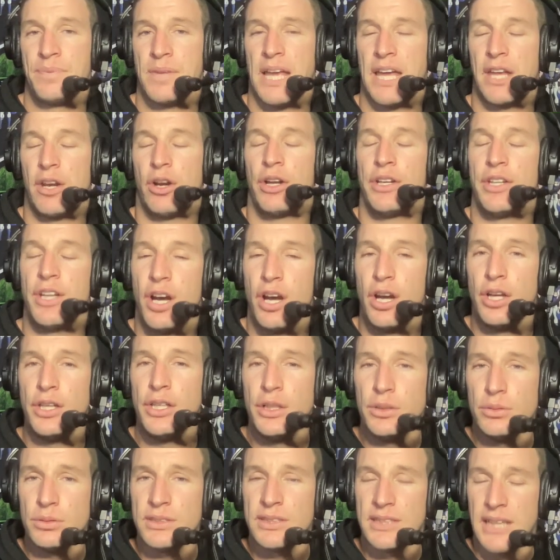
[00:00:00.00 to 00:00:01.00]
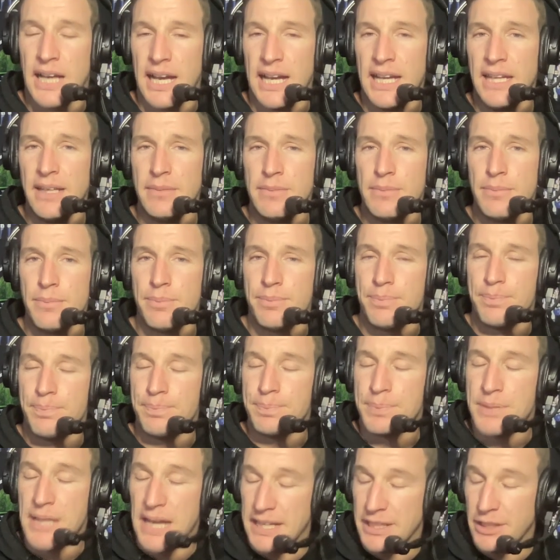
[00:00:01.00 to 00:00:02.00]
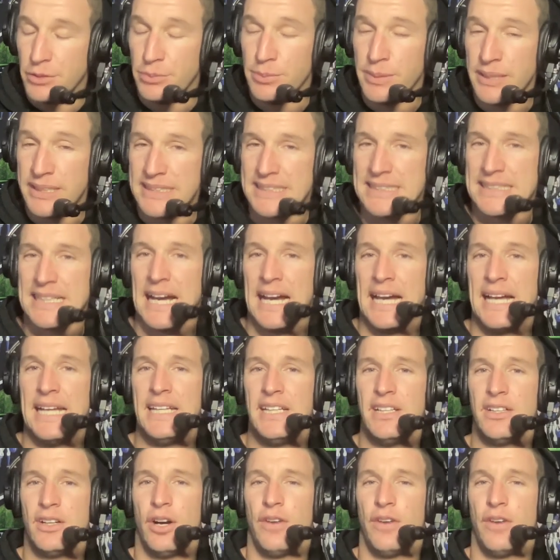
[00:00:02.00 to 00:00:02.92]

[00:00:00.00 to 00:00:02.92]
And I know you'll say Daniel McStay